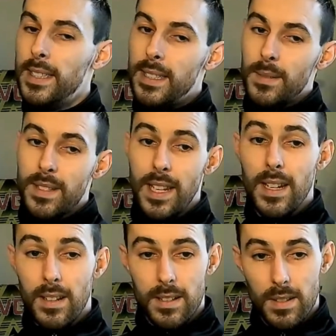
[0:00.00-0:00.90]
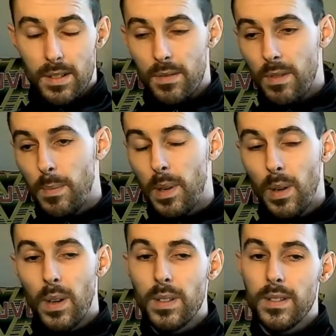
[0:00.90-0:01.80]
Seen all sorts of
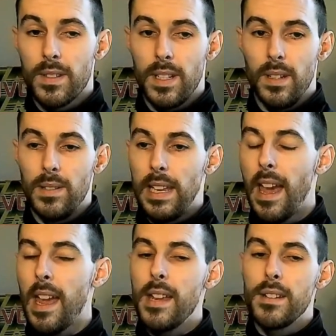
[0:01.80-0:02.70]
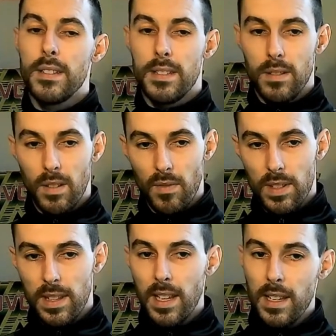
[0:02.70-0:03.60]
reports. The agent is looking for
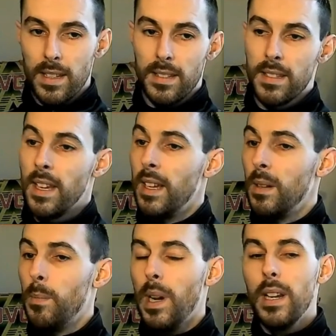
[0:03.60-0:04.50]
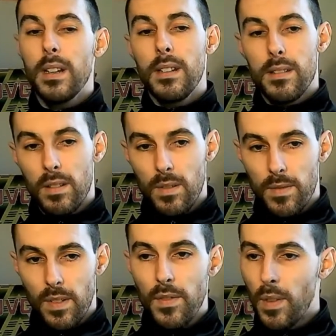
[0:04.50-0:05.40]
this. Balogun is looking for
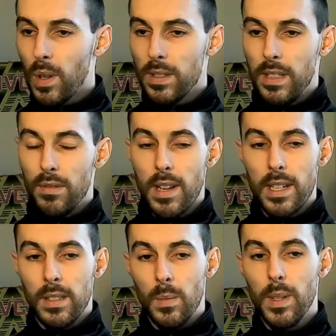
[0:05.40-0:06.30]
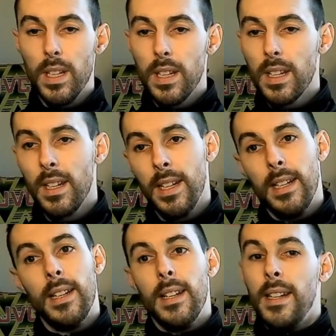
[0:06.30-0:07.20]
40 grand a week.
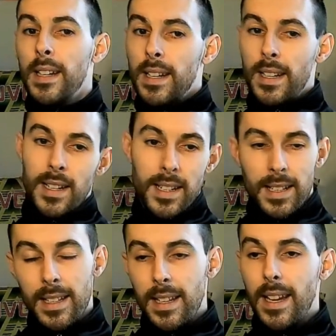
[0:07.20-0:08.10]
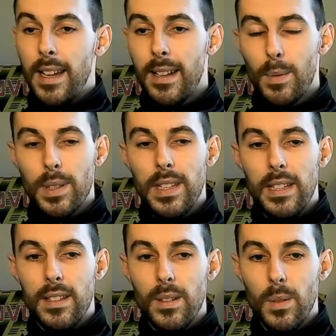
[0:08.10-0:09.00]
Yeah, what do you
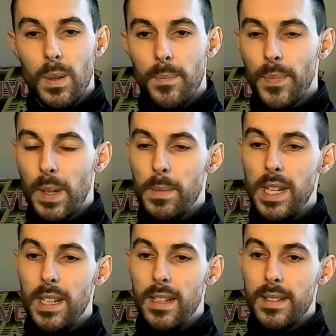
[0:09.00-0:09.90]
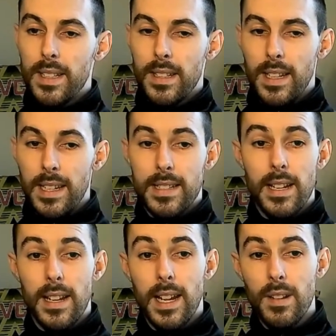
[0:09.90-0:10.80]
do? I mean, he's had
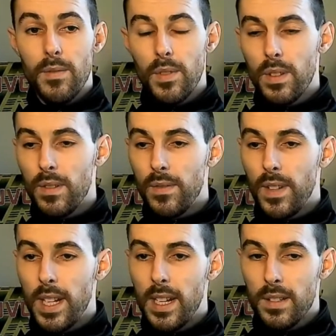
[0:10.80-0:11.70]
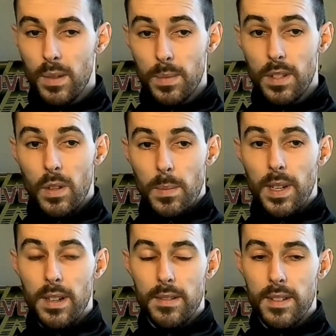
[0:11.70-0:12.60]
a handful of substitute
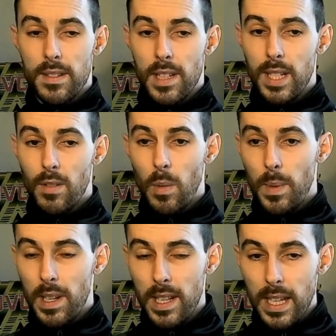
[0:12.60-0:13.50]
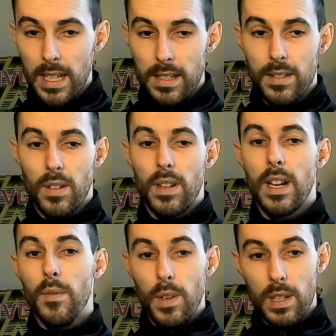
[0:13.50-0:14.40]
appearances in the Europa League. He scored a
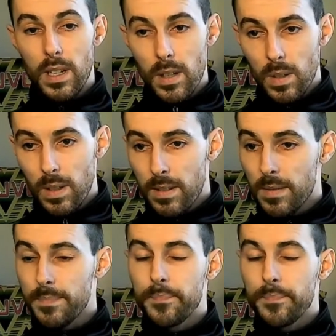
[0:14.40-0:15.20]
handful of goals.